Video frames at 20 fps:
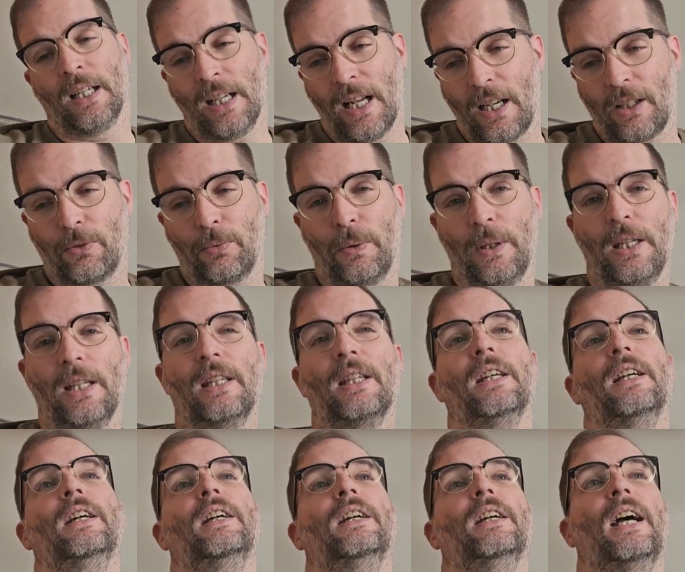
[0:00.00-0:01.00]
next week,
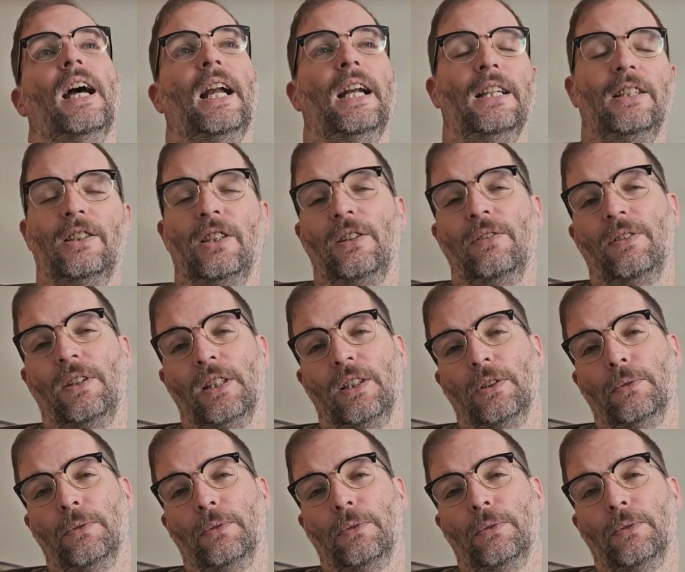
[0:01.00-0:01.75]
any TV